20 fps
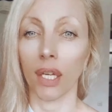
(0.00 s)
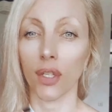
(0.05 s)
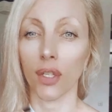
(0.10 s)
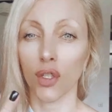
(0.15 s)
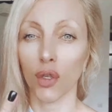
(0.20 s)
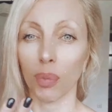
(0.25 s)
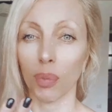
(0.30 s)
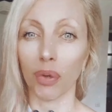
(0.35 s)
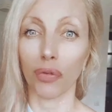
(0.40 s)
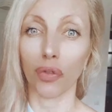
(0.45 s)

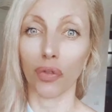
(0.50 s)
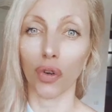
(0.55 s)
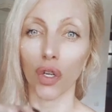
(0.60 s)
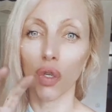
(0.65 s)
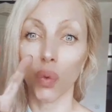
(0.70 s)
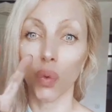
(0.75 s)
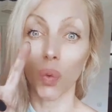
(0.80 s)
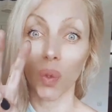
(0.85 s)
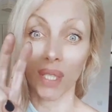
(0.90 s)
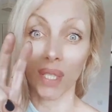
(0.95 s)
So before
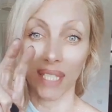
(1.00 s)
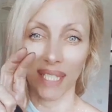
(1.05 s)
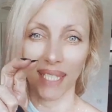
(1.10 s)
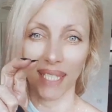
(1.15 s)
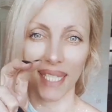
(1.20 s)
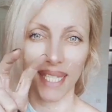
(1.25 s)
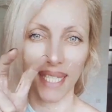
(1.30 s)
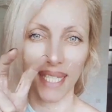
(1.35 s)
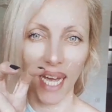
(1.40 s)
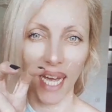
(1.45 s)
you
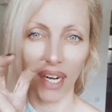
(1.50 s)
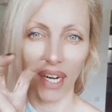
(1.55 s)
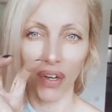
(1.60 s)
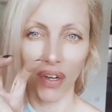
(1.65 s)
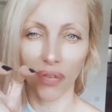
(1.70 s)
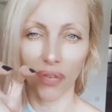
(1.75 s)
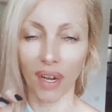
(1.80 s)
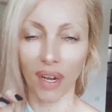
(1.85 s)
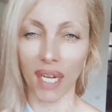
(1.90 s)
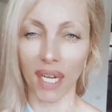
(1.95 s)

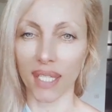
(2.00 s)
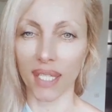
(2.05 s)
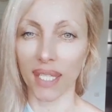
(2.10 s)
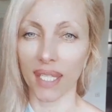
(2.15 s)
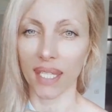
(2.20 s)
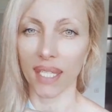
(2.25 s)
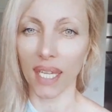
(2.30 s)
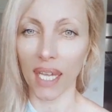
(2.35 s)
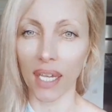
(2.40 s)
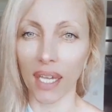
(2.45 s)

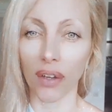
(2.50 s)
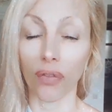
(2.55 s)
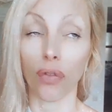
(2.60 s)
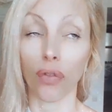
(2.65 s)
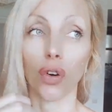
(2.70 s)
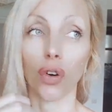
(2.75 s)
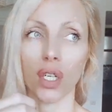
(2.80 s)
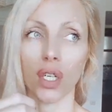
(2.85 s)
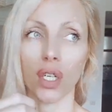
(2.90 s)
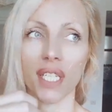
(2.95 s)
sacrifice thing
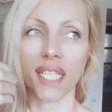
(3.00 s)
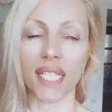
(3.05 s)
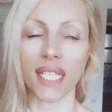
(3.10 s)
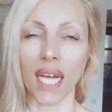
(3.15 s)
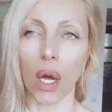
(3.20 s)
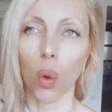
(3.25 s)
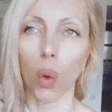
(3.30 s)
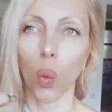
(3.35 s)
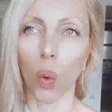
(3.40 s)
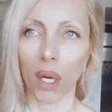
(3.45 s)
for
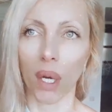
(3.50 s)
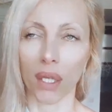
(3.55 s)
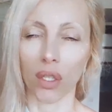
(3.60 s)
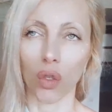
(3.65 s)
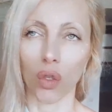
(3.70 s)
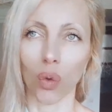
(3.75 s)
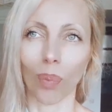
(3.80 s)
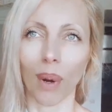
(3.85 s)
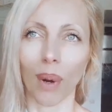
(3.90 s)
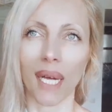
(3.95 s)
someone,
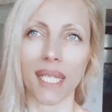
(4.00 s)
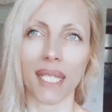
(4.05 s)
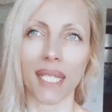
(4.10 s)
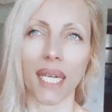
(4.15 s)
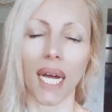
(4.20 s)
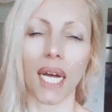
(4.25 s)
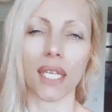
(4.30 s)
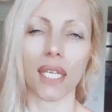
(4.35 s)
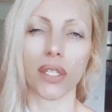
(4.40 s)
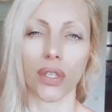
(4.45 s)
you must
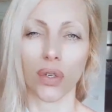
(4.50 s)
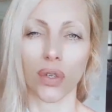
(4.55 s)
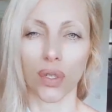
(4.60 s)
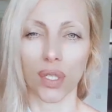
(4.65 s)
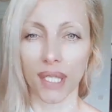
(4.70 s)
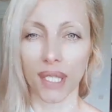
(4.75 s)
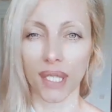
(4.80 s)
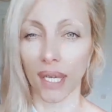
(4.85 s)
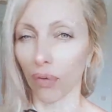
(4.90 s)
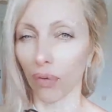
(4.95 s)
ask
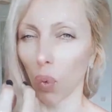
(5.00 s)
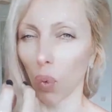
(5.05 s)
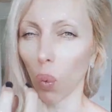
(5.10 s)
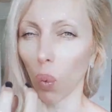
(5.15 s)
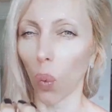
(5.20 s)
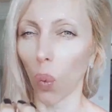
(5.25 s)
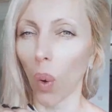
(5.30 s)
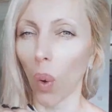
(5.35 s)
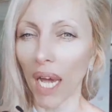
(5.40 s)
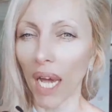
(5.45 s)
yourself,
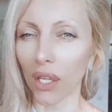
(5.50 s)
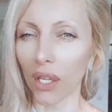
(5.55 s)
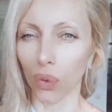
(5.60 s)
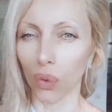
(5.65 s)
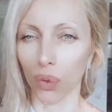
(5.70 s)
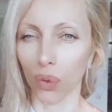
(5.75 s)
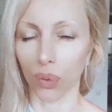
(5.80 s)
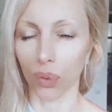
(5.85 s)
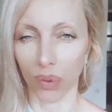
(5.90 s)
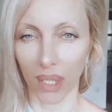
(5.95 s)
why
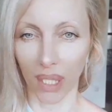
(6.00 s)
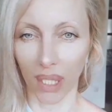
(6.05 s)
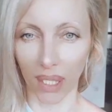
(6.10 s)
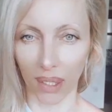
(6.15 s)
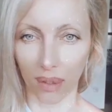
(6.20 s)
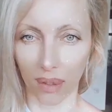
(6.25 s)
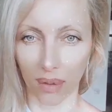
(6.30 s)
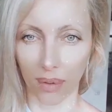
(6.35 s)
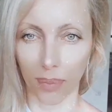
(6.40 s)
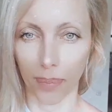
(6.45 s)
do you do
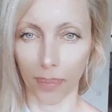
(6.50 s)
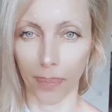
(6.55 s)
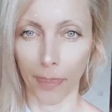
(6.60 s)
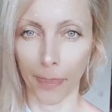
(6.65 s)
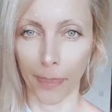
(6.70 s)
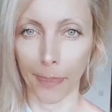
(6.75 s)
that?